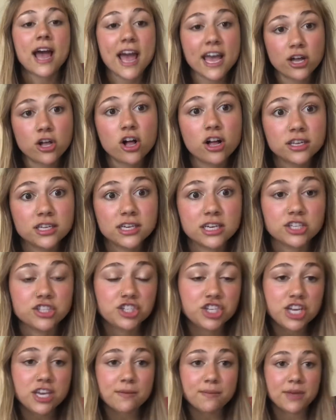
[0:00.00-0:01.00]
I called it a
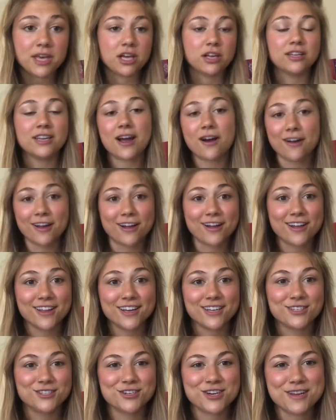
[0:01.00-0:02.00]
cheat meal. Now I call
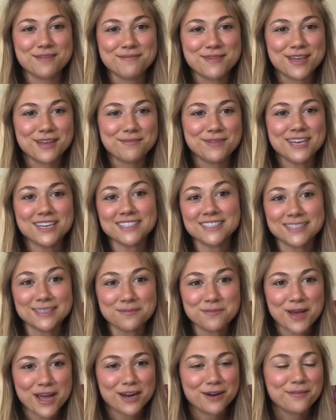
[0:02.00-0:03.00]
it a treat meal because it's
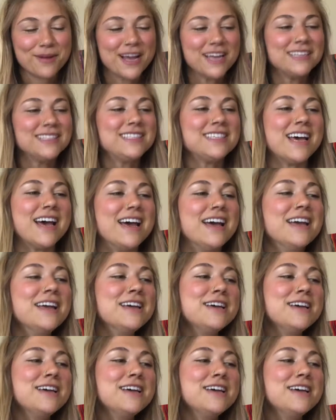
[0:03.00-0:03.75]
a better mindset.